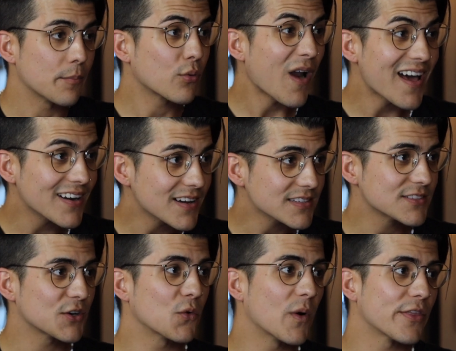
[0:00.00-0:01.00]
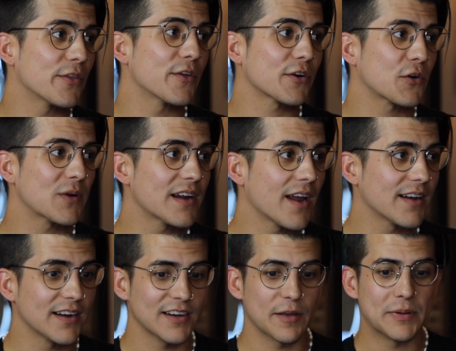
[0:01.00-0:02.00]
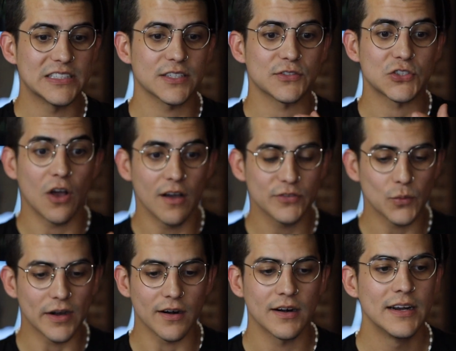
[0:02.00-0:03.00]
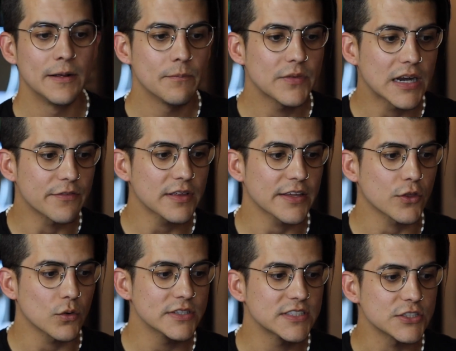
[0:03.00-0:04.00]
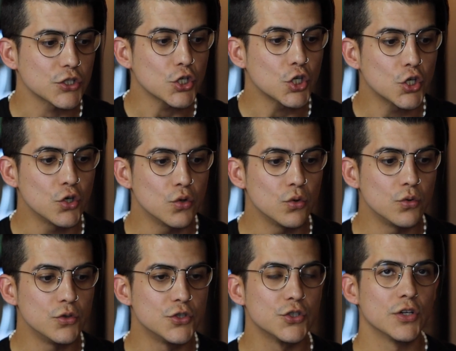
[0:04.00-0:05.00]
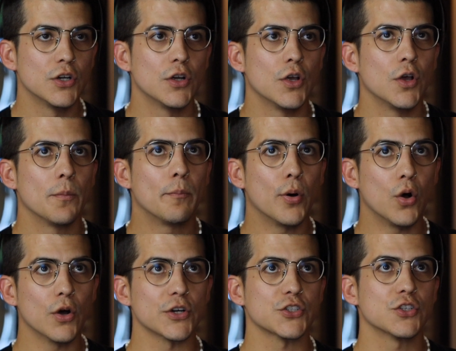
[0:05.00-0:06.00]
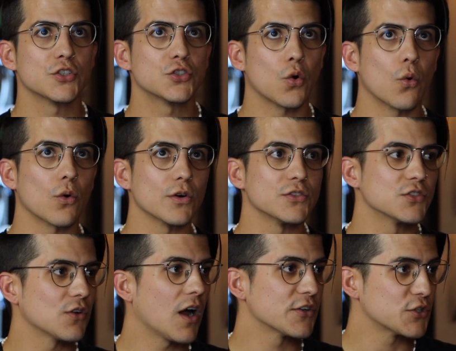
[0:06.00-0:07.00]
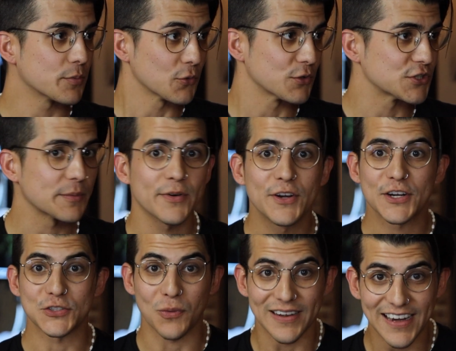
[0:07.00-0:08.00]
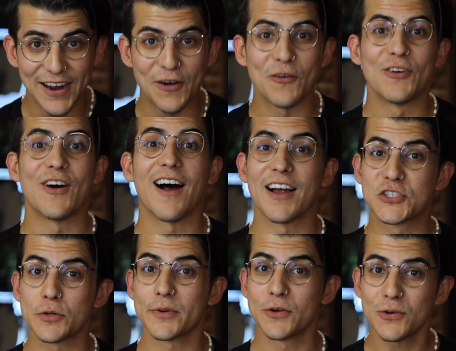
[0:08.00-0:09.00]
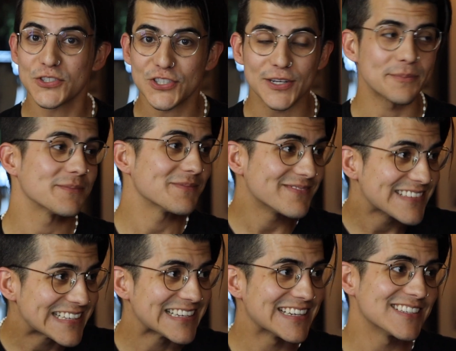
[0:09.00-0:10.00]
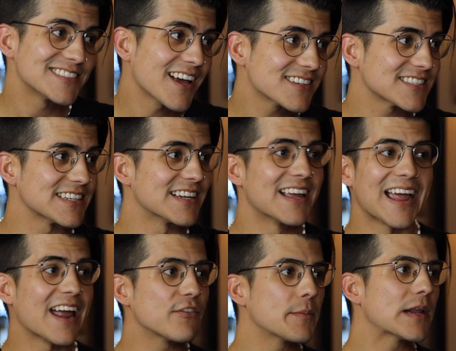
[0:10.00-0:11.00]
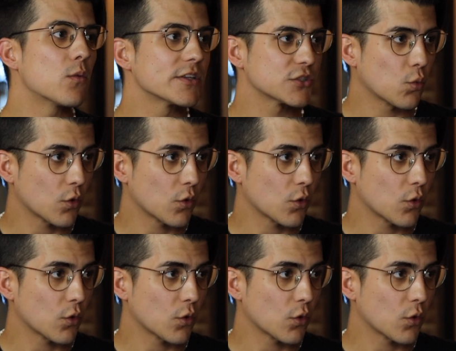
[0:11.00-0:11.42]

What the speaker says: a product or whether they're creating a piece of software. And I feel like there is this huge push towards entrepreneurship, because right now entrepreneurship is sexy. Everybody wants to